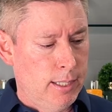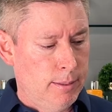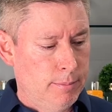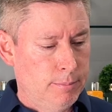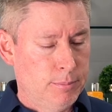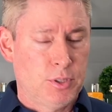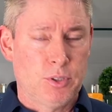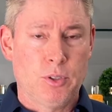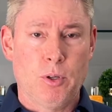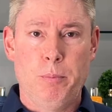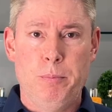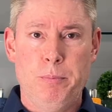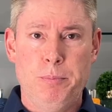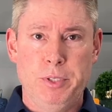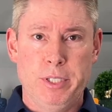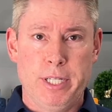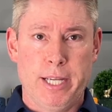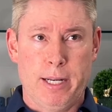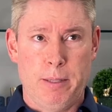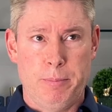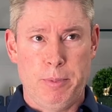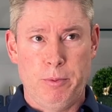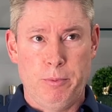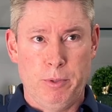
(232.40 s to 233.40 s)
So you
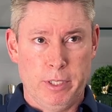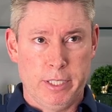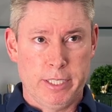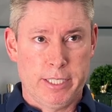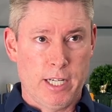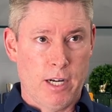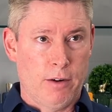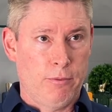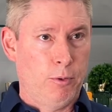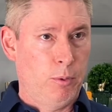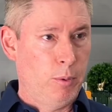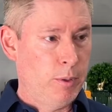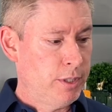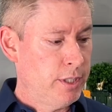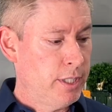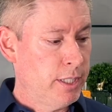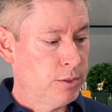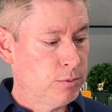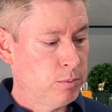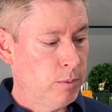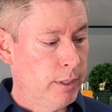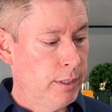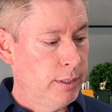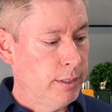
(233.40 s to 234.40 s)
gotta be really careful with
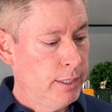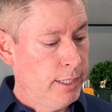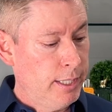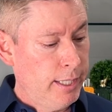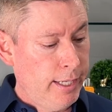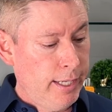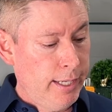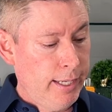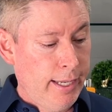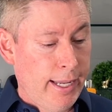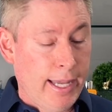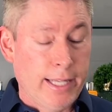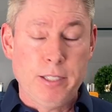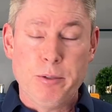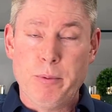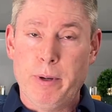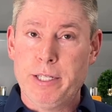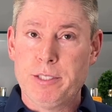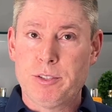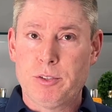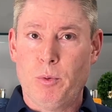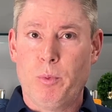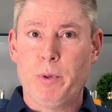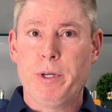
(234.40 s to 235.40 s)
this one.
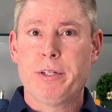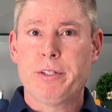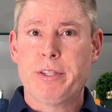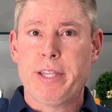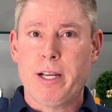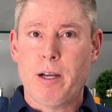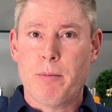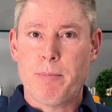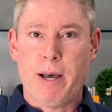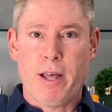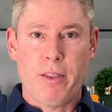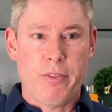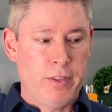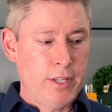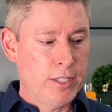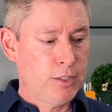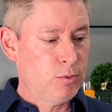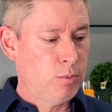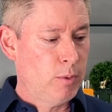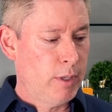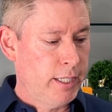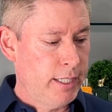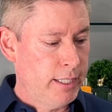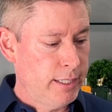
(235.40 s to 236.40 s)
Anyways, the weird thing about
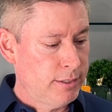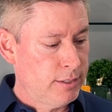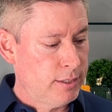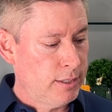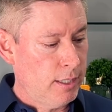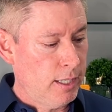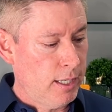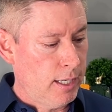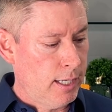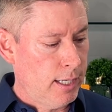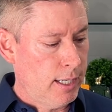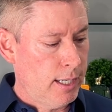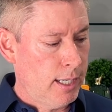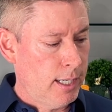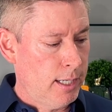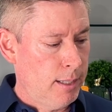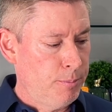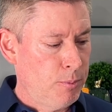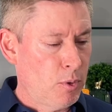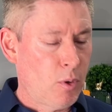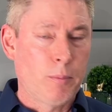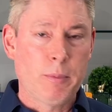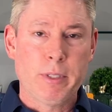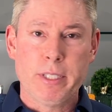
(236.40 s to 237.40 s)
this one is
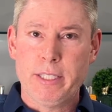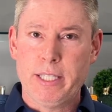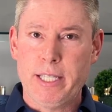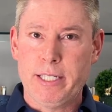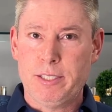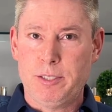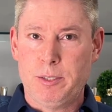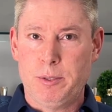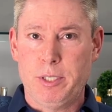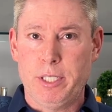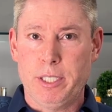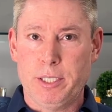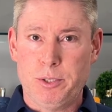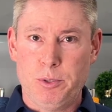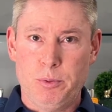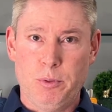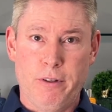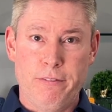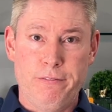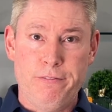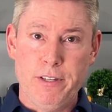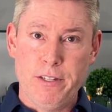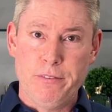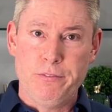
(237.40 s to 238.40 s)
normally they stick to
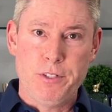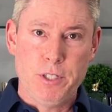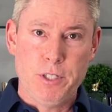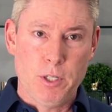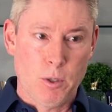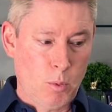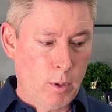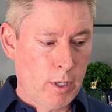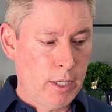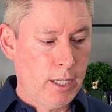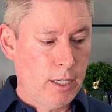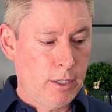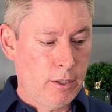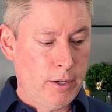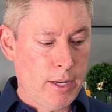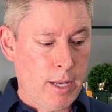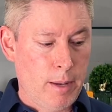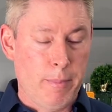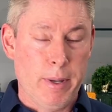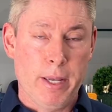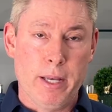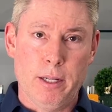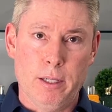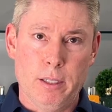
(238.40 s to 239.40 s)
a 50 or 100
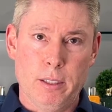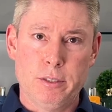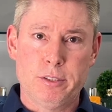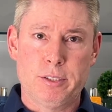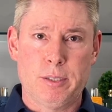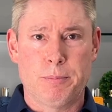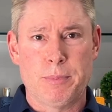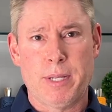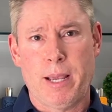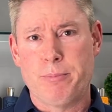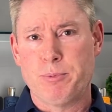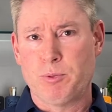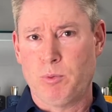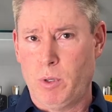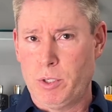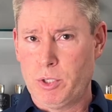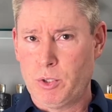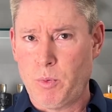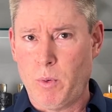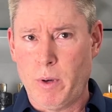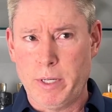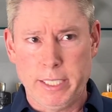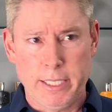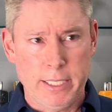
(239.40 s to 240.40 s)
ml, sometimes
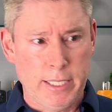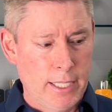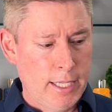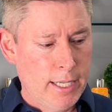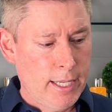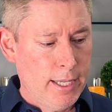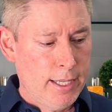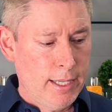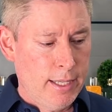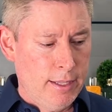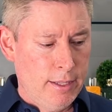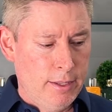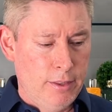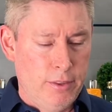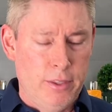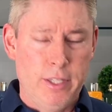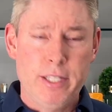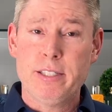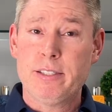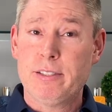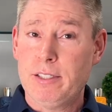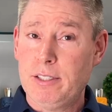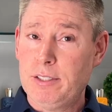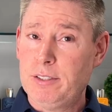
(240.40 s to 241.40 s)
120.
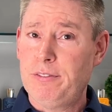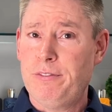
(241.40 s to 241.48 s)
This is